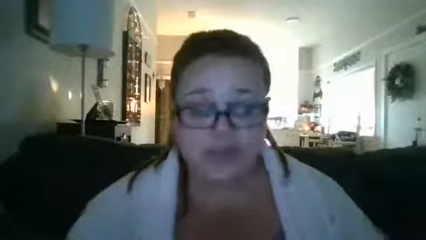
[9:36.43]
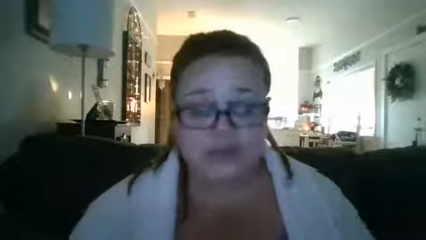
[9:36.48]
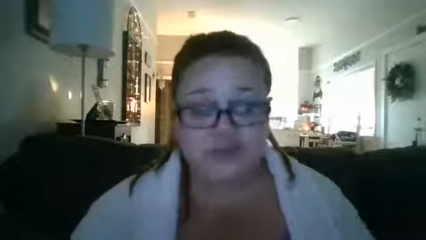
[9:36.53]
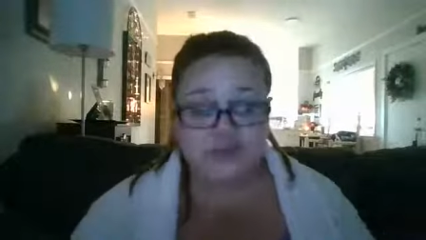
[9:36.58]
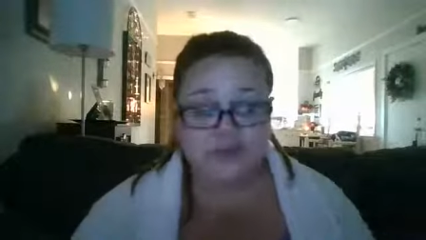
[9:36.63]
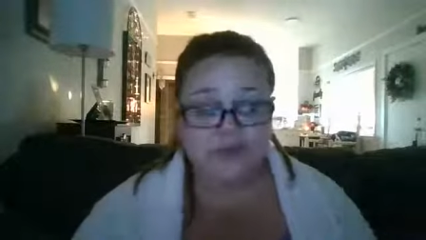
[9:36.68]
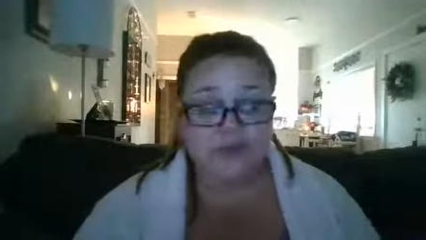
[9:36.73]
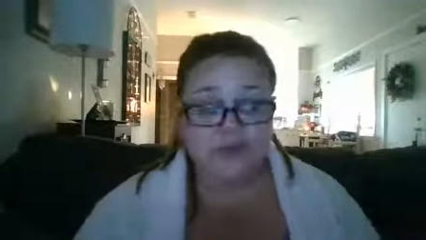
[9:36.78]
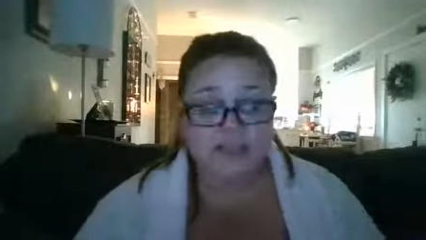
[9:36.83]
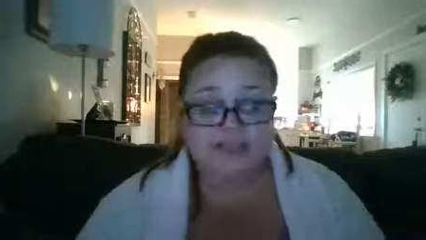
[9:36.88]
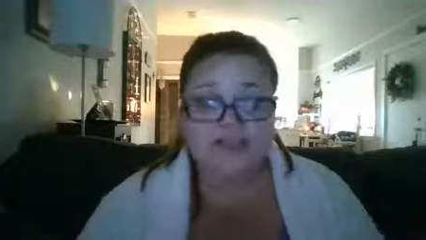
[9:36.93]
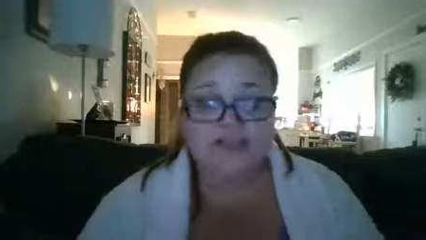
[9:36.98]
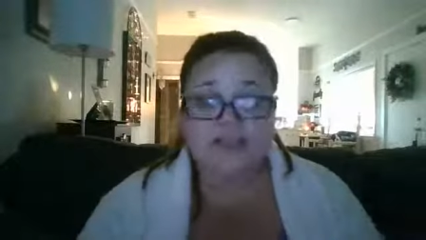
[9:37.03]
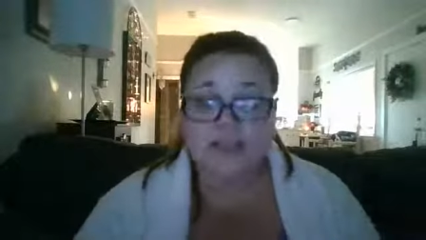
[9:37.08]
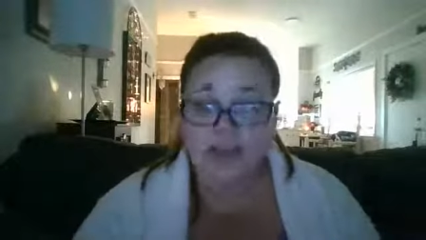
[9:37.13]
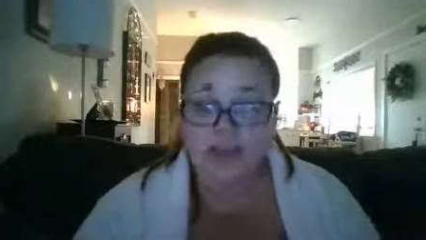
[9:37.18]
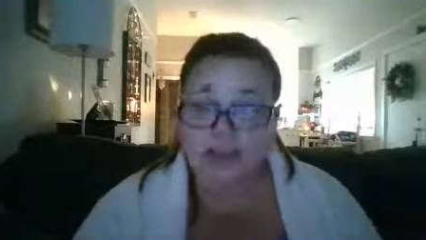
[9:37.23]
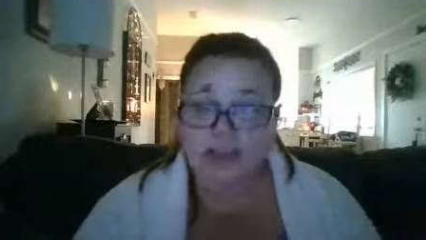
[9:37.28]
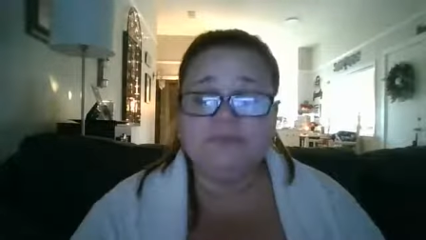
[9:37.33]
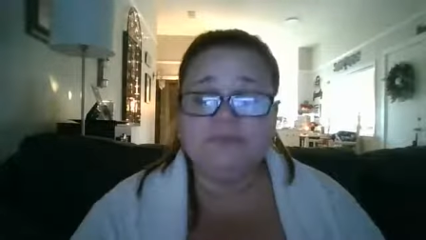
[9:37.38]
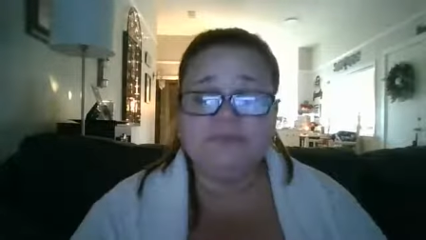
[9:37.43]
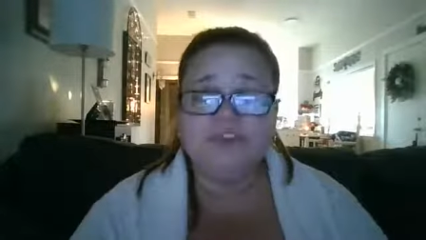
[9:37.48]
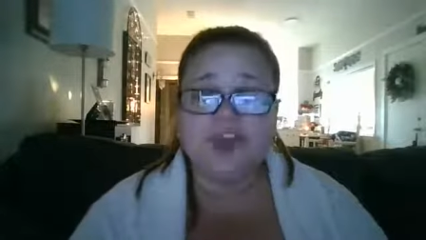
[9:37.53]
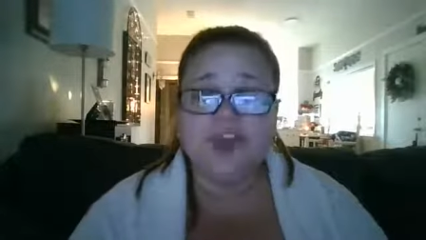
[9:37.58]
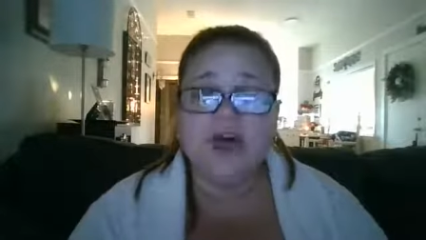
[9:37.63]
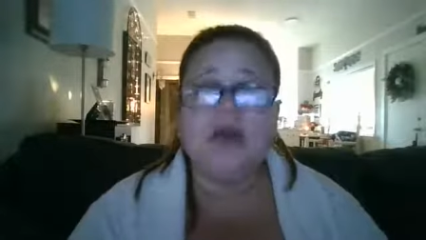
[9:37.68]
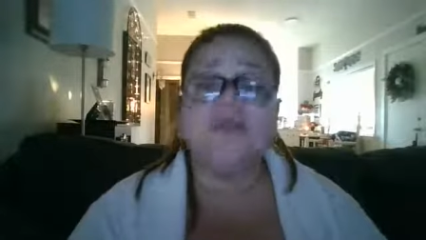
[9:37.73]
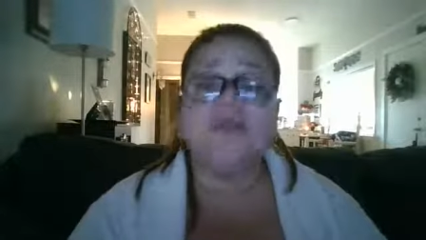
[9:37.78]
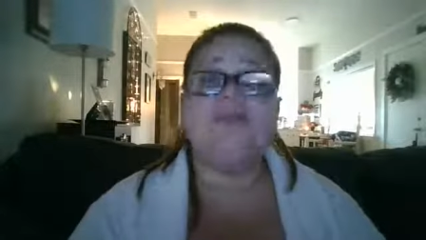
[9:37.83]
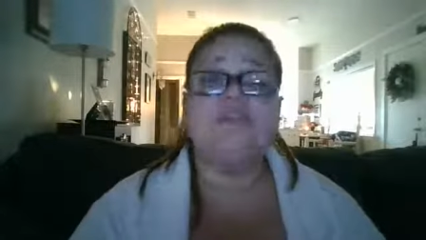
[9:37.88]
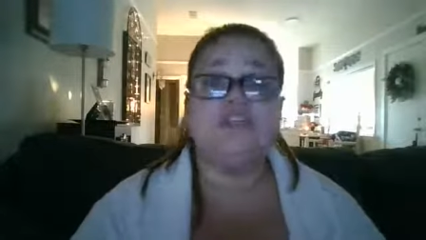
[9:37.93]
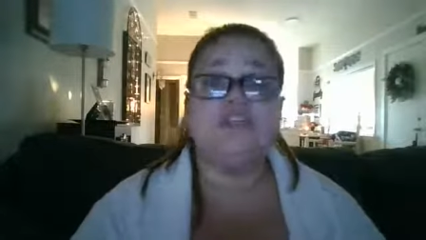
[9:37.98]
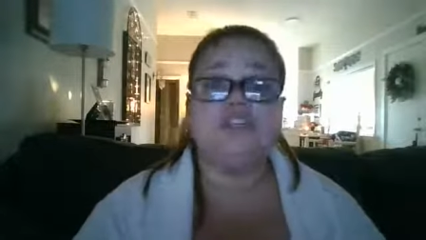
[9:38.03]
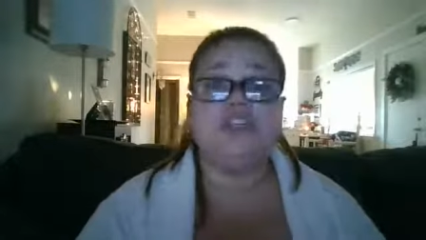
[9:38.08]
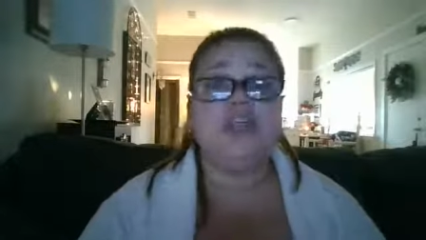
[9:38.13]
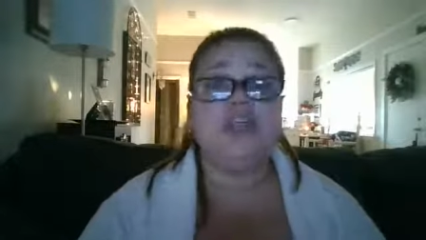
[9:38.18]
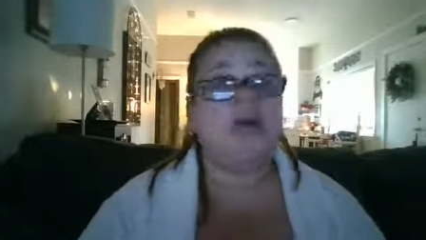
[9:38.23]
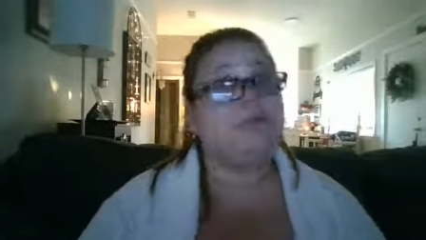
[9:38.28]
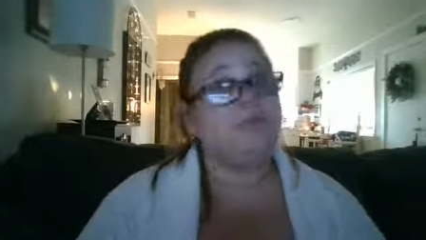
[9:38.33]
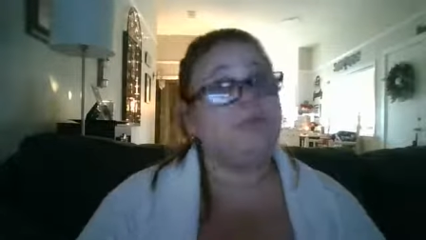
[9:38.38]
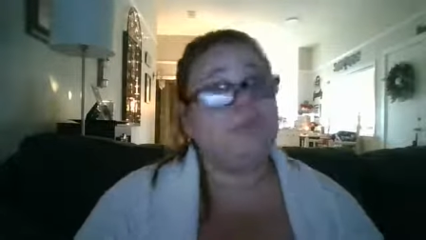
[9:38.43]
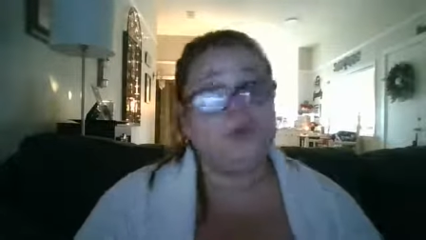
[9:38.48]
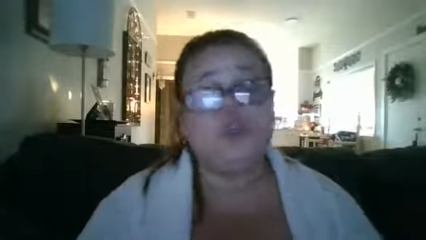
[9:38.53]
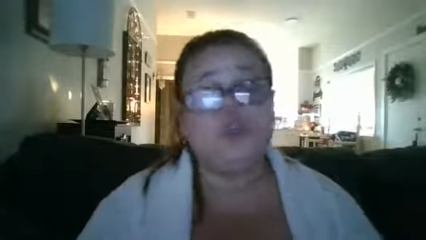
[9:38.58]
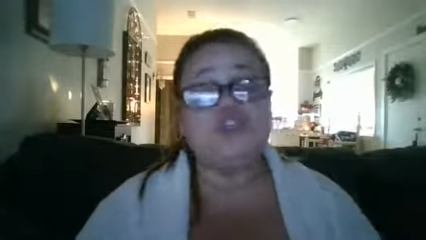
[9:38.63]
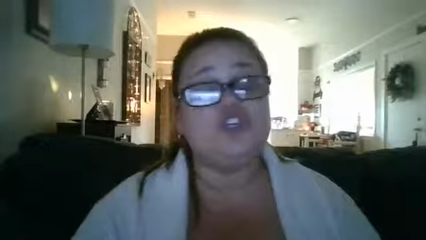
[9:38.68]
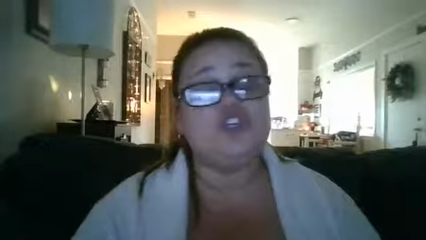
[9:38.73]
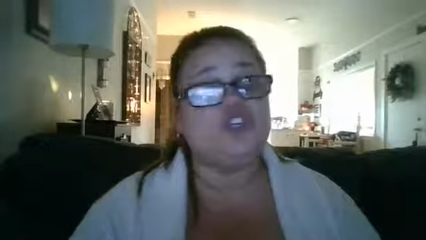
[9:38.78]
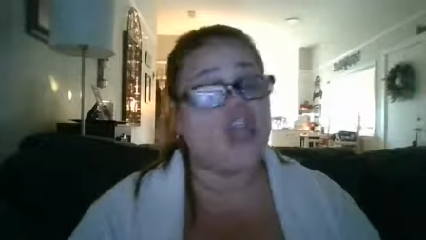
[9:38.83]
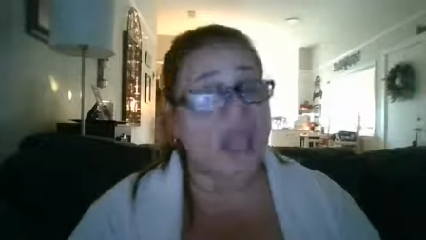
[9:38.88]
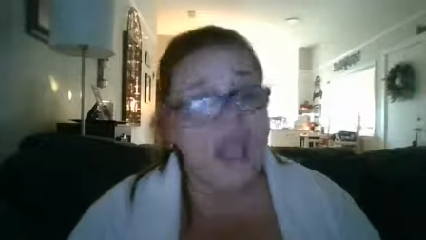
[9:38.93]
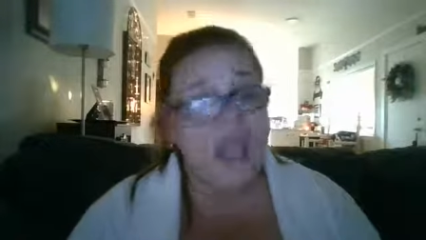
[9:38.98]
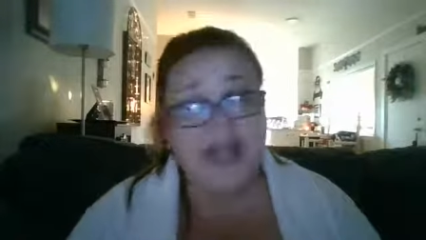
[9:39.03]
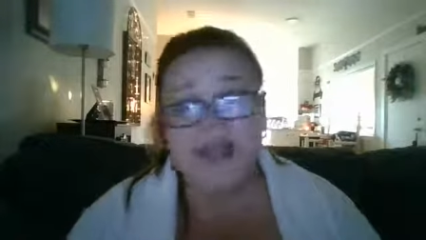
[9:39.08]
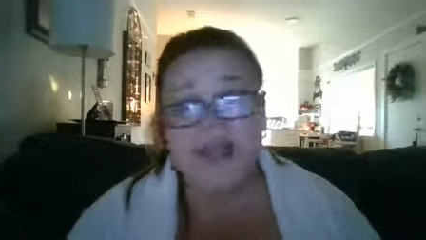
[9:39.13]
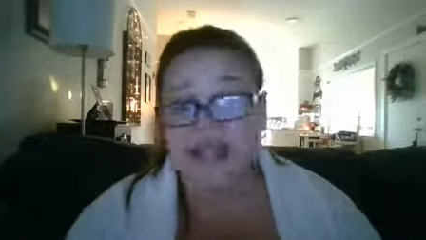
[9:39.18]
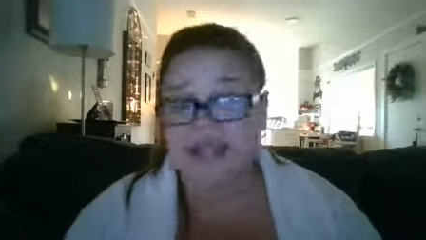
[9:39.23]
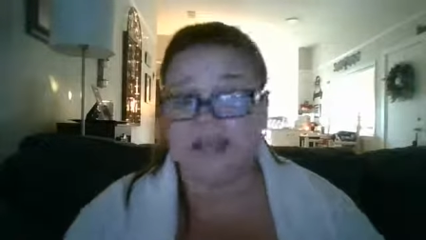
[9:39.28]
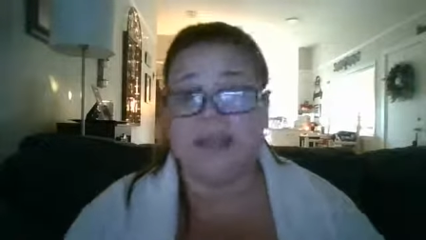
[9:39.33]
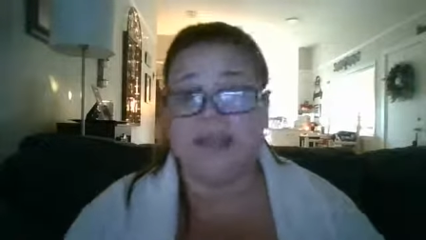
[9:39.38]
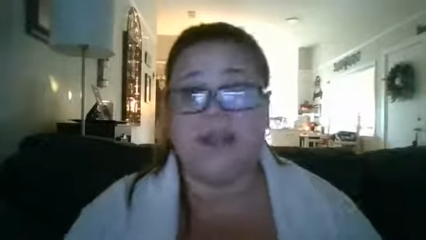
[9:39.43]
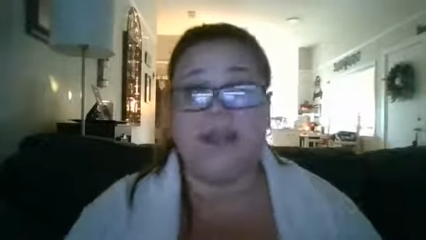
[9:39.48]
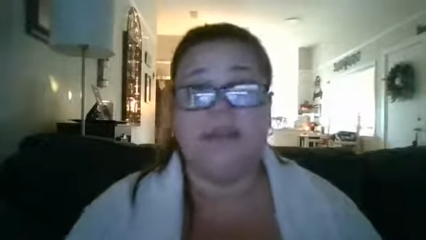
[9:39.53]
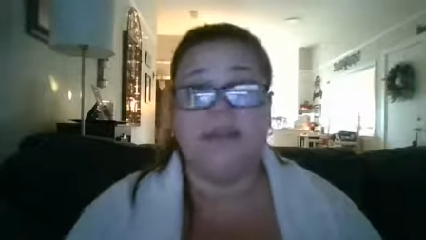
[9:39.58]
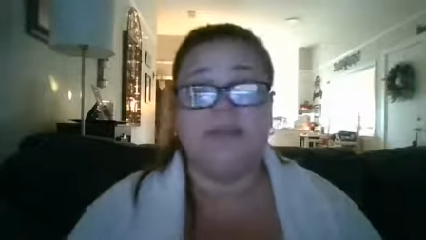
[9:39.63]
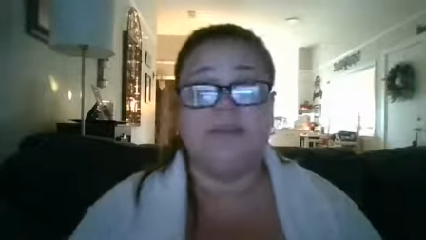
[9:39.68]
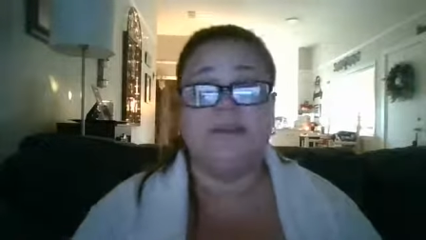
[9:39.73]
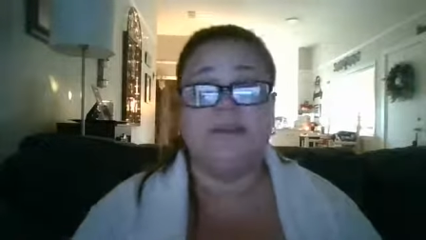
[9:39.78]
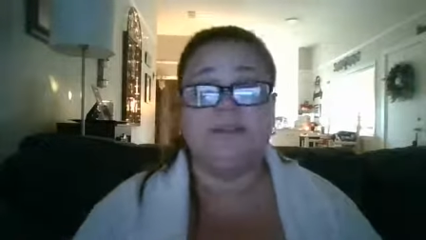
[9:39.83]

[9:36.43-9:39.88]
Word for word: So it's time for us to not push anything